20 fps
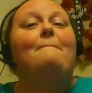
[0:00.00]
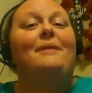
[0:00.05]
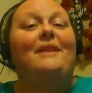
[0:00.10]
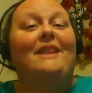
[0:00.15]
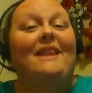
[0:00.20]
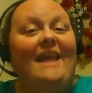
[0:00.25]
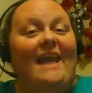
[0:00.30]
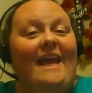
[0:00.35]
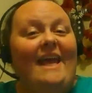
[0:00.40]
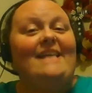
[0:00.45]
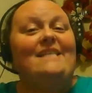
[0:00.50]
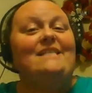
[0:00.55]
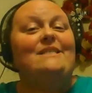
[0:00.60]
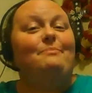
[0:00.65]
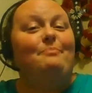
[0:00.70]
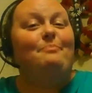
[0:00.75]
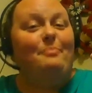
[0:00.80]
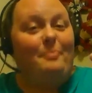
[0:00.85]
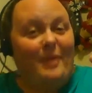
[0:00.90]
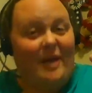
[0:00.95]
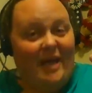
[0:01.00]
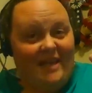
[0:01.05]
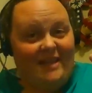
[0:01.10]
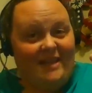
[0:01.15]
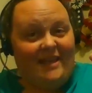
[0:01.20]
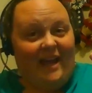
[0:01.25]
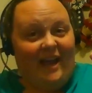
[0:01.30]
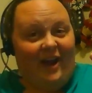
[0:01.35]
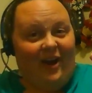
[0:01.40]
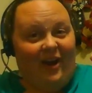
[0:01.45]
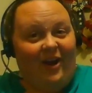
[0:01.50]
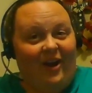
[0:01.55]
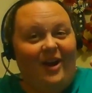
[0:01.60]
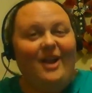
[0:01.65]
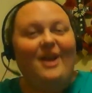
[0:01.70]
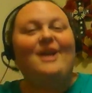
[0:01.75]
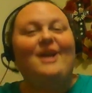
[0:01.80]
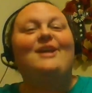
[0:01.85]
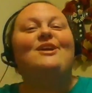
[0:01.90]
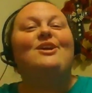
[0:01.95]
Please be there
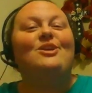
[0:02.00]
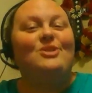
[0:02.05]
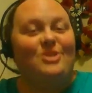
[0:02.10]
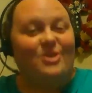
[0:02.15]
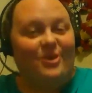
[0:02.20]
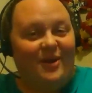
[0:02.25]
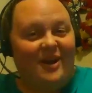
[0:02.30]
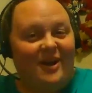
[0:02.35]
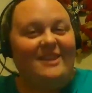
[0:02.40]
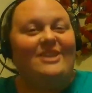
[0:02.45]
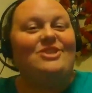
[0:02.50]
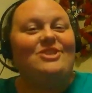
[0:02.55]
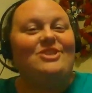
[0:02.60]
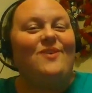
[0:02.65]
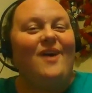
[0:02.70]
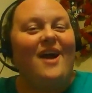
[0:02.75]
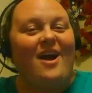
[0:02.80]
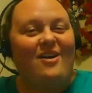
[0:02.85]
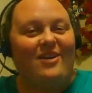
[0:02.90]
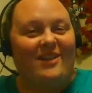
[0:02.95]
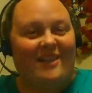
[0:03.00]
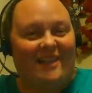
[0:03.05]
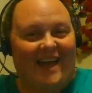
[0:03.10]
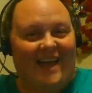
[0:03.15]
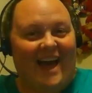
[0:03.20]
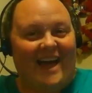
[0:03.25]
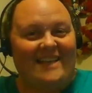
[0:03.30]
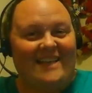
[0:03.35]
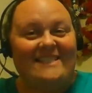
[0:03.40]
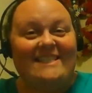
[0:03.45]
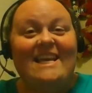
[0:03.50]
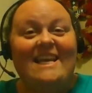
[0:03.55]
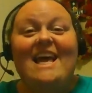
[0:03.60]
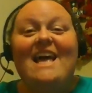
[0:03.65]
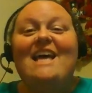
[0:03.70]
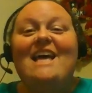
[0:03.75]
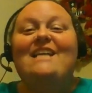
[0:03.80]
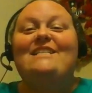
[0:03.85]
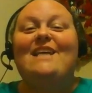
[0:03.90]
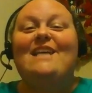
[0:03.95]
during the trial class
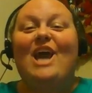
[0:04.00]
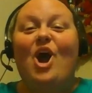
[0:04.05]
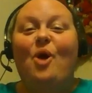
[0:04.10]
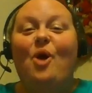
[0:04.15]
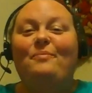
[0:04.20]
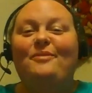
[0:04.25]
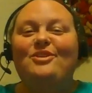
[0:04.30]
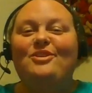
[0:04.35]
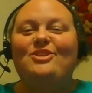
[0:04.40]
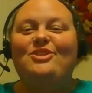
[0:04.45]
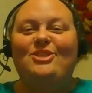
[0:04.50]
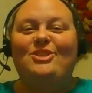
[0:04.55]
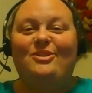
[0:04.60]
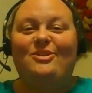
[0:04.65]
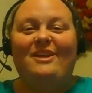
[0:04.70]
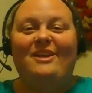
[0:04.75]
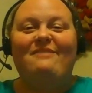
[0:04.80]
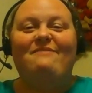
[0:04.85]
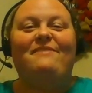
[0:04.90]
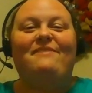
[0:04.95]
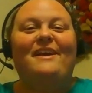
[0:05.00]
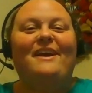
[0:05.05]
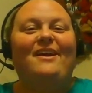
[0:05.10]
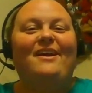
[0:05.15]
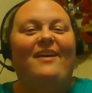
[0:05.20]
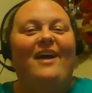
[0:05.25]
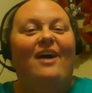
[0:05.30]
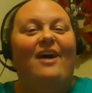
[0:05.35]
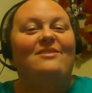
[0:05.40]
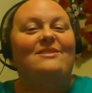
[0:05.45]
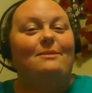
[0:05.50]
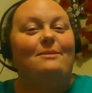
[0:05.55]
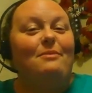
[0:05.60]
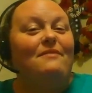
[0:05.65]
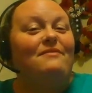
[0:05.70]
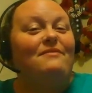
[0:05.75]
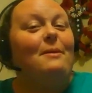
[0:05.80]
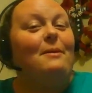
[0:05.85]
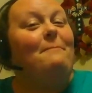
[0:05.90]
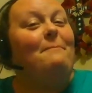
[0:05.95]
to help your student figure out some
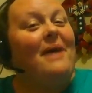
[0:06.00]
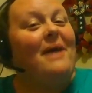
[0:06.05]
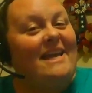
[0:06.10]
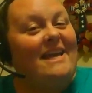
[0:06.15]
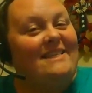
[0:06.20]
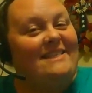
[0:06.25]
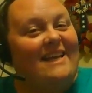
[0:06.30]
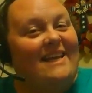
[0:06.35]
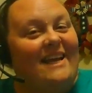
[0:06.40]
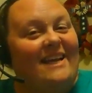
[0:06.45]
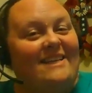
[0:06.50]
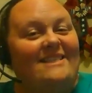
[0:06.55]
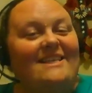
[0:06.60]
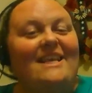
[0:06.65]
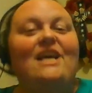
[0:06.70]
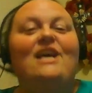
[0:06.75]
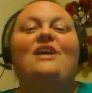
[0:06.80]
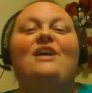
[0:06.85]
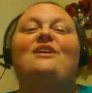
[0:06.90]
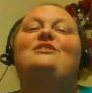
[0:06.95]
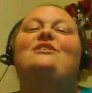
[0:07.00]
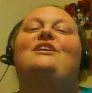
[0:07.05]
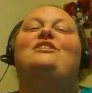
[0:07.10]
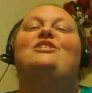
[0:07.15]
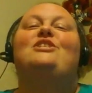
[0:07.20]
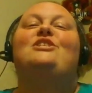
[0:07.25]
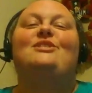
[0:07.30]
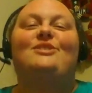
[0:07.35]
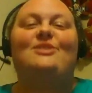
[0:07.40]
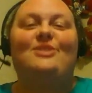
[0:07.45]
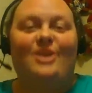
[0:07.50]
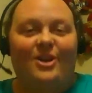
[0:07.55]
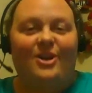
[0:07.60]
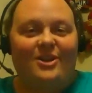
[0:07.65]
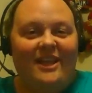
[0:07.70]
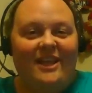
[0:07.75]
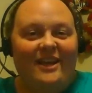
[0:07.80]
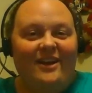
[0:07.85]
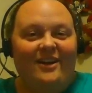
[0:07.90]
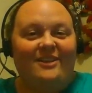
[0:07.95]
of the basics, such as
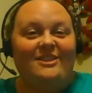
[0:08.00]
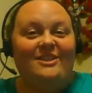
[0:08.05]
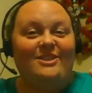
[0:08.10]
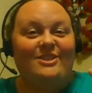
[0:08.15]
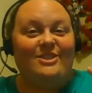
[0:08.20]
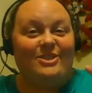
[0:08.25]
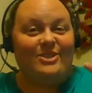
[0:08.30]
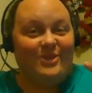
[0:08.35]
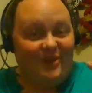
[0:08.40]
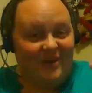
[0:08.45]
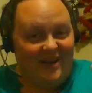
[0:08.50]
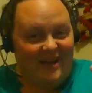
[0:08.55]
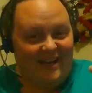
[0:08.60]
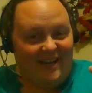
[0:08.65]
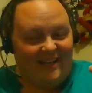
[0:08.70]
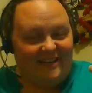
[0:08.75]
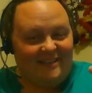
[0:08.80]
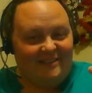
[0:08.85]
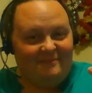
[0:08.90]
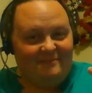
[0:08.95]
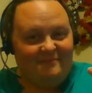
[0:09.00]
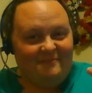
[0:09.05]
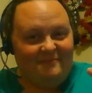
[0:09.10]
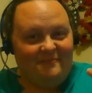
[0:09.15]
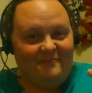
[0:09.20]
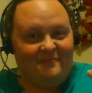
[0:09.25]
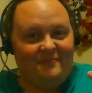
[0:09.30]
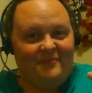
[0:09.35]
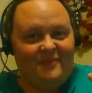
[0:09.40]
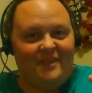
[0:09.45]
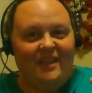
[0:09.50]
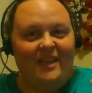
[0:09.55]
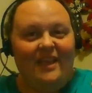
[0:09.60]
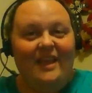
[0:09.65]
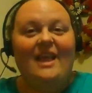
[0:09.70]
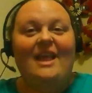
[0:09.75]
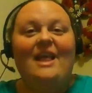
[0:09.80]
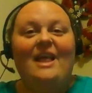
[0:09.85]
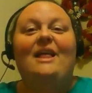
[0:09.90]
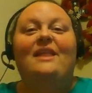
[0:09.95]
circling on the screen.
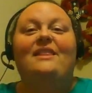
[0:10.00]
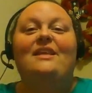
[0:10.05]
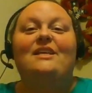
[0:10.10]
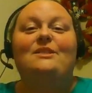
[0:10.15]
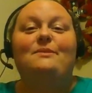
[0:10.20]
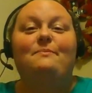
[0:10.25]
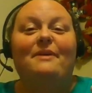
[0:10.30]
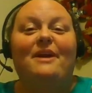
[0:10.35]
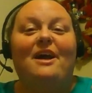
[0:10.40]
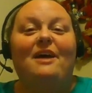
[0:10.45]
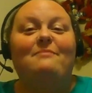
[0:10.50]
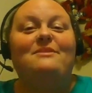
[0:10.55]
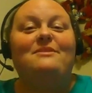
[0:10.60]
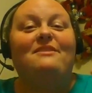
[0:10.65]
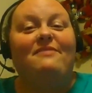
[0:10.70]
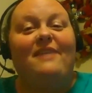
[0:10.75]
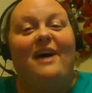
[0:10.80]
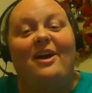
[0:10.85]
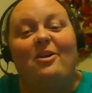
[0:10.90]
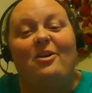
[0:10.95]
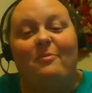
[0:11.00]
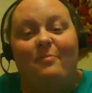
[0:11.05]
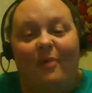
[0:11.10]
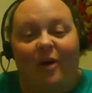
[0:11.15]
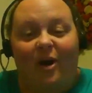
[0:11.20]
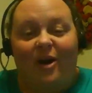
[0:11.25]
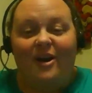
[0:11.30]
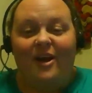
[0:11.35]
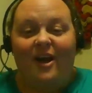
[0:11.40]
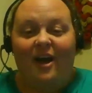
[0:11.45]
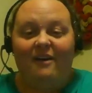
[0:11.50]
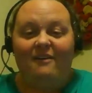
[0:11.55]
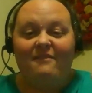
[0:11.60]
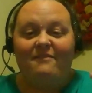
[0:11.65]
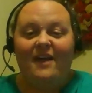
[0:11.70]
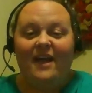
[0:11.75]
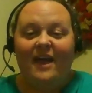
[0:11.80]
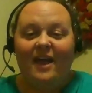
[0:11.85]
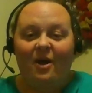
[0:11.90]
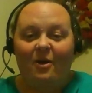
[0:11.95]
This becomes a vital part
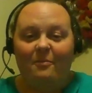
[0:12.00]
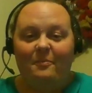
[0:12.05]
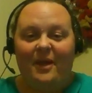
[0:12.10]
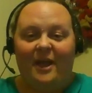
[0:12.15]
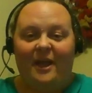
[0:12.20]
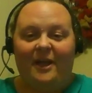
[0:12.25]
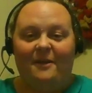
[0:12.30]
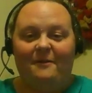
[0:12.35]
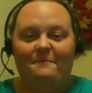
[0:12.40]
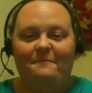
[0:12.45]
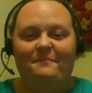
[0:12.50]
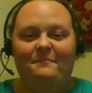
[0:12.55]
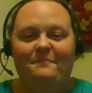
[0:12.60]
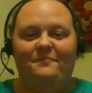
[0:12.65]
of helping.